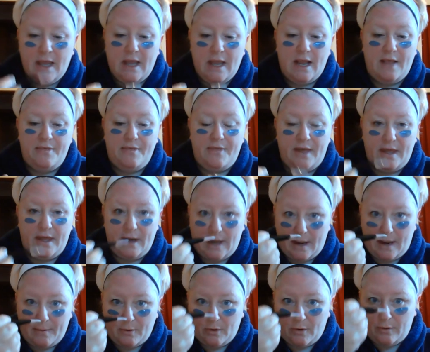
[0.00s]
And then
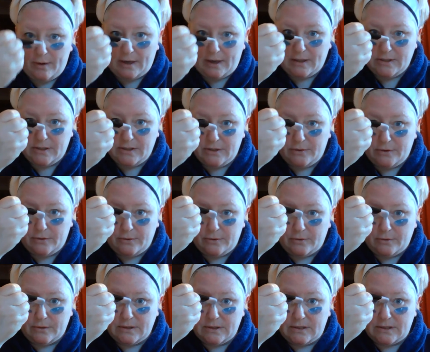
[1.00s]
I'm going
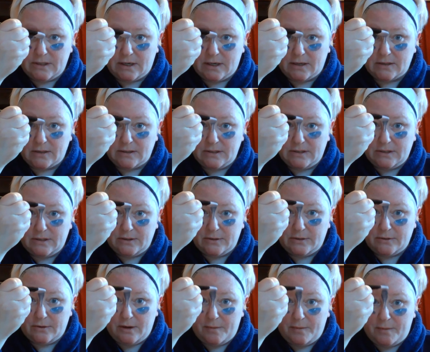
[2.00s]
to start
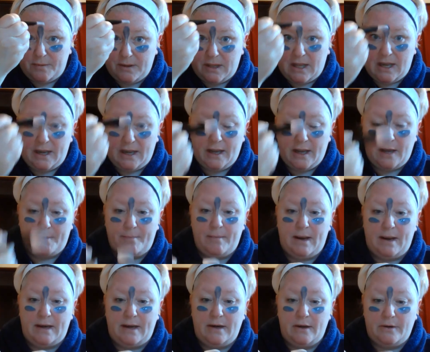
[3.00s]
to apply up
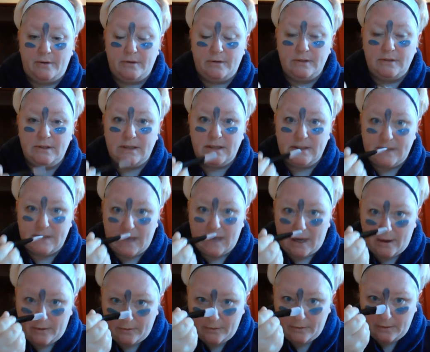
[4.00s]
my nose and
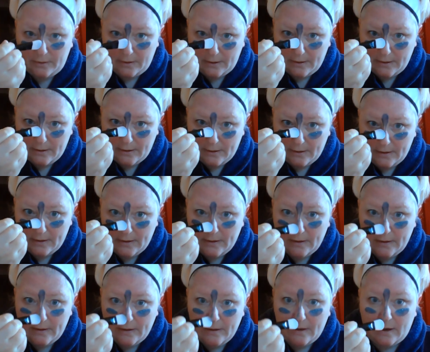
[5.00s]
down
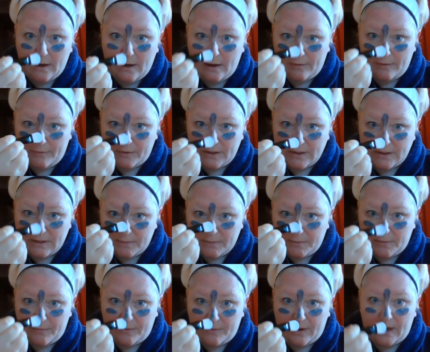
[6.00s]
for the simple
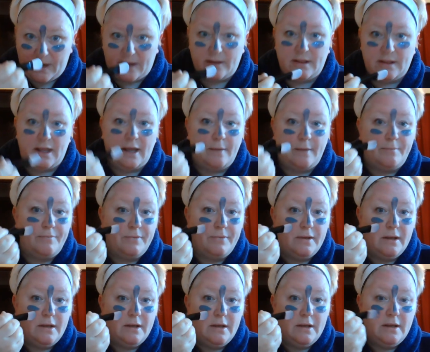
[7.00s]
fact that
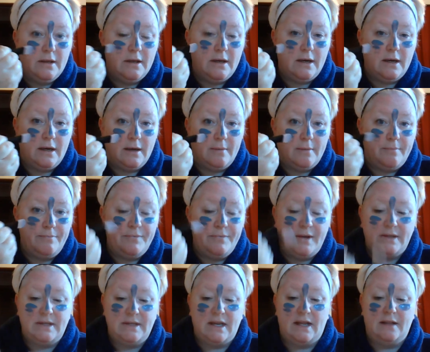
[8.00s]
I
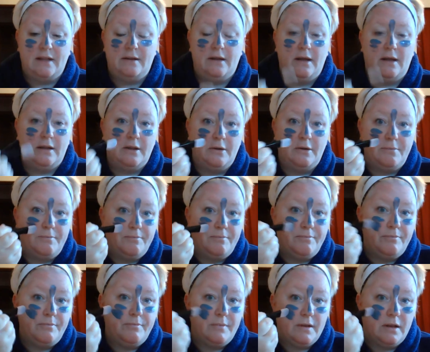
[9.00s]
take a little
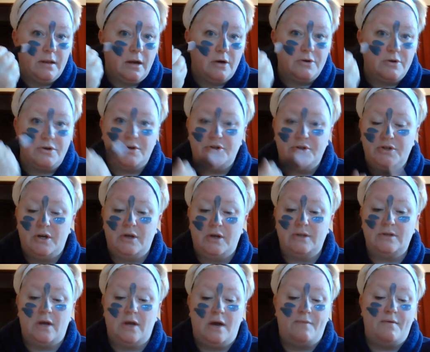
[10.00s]
larger chunks
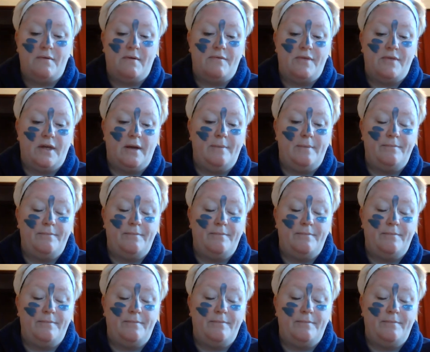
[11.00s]
off of the